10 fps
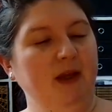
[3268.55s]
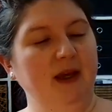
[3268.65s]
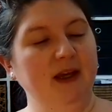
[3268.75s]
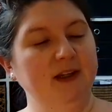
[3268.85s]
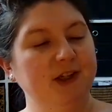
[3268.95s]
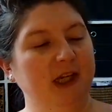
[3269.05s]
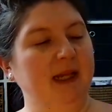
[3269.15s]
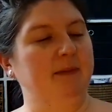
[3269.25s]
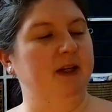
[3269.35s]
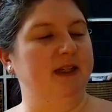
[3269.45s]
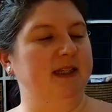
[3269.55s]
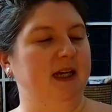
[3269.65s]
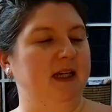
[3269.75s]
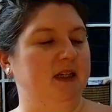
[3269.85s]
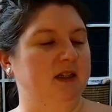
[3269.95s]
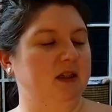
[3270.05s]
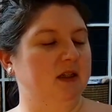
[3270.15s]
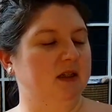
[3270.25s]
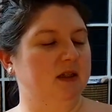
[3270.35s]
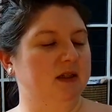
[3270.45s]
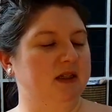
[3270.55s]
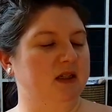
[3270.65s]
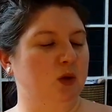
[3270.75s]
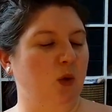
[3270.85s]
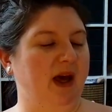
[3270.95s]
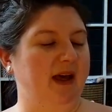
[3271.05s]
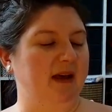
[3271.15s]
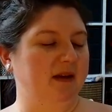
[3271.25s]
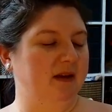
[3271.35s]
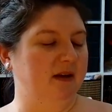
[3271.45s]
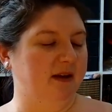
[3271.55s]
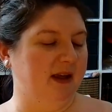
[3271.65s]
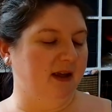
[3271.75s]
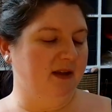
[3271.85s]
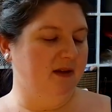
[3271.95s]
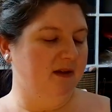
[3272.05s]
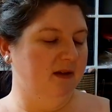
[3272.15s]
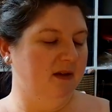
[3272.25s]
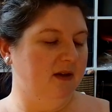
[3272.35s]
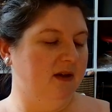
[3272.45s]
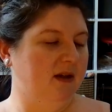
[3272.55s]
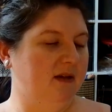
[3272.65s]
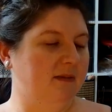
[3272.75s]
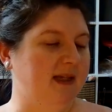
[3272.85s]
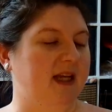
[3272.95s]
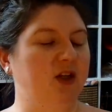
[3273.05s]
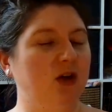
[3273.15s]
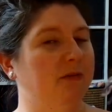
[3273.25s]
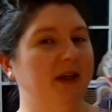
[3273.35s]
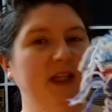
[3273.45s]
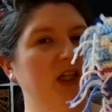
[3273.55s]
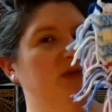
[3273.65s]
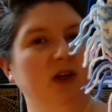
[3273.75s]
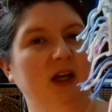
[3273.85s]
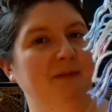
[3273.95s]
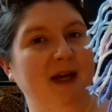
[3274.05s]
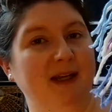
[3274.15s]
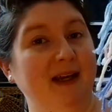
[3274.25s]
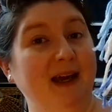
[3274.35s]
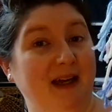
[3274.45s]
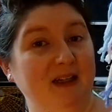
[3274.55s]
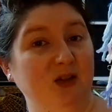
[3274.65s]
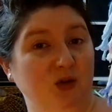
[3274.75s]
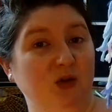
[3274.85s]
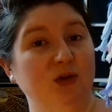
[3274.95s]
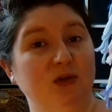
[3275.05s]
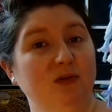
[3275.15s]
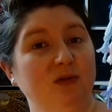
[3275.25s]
and should keep it nice and square looking. But yeah, not my usual colour palette at all,